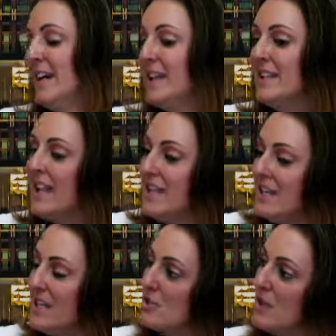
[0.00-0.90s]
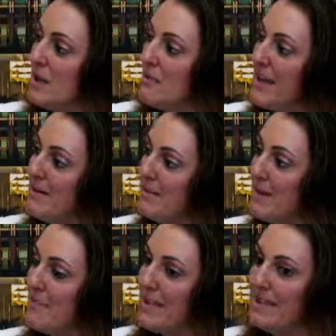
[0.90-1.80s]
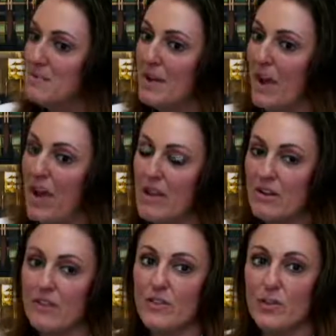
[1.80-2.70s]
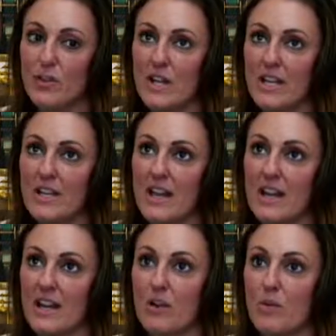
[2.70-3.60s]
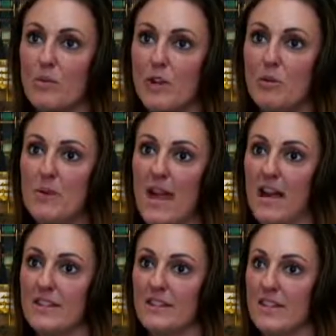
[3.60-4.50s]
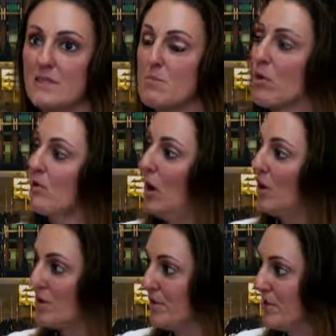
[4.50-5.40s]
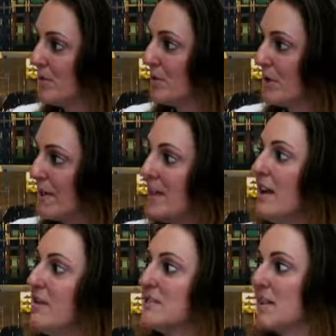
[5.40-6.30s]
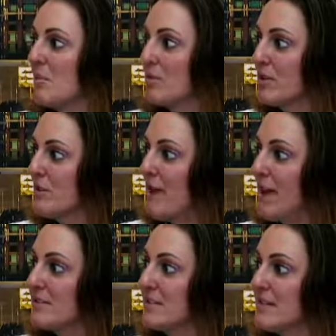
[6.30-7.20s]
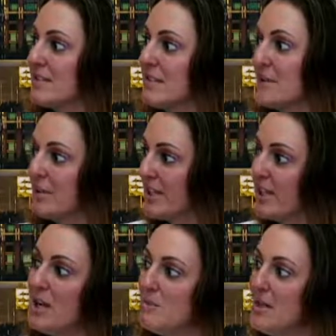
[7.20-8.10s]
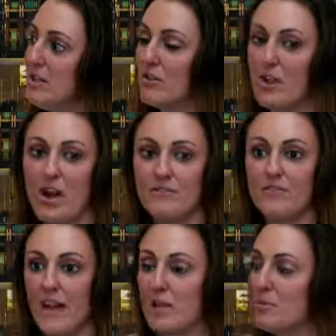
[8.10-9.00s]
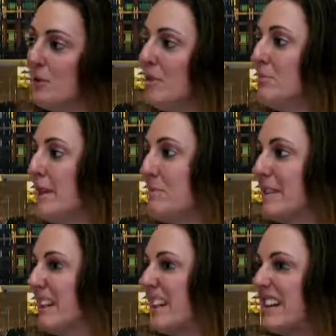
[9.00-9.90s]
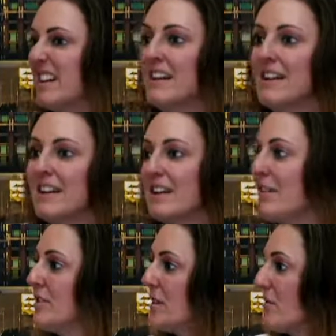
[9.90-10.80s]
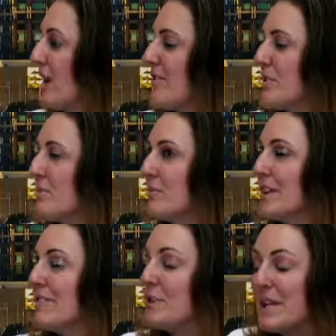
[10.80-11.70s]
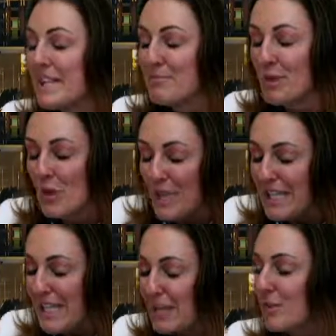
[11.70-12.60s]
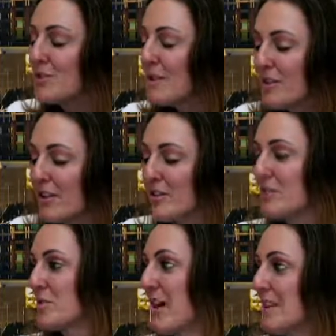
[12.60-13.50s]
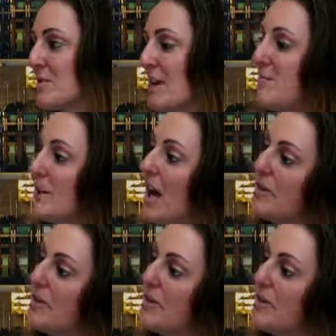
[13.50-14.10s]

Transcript: And then it may need to be higher if you're in a career path that's more volatile. So like some career paths get stable income and you're not fireable, maybe like a government employee or something along those lines, right? Mm-hmm.